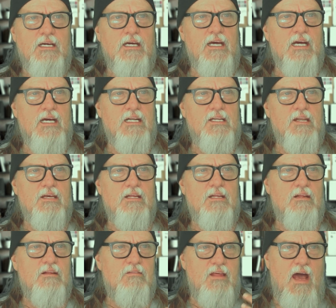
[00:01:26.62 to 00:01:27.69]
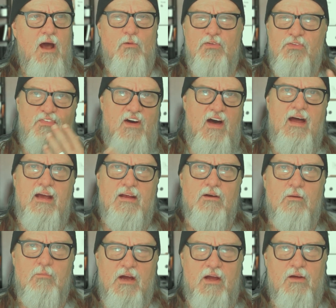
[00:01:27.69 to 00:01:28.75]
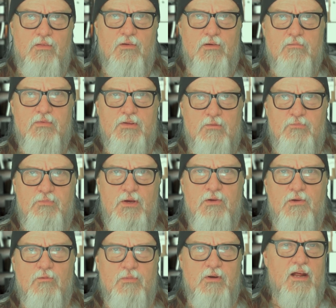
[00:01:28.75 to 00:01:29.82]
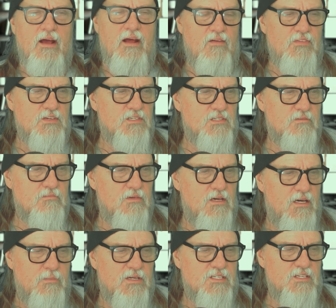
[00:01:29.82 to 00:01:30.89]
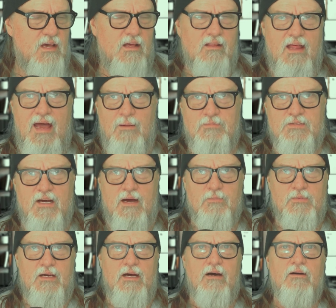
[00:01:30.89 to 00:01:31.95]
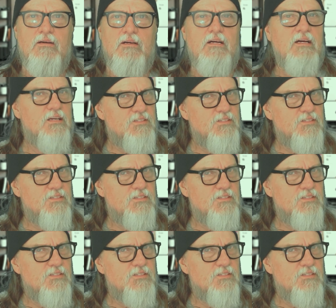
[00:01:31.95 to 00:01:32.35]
and that was fine on my other computer, but I have this MSI laptop now.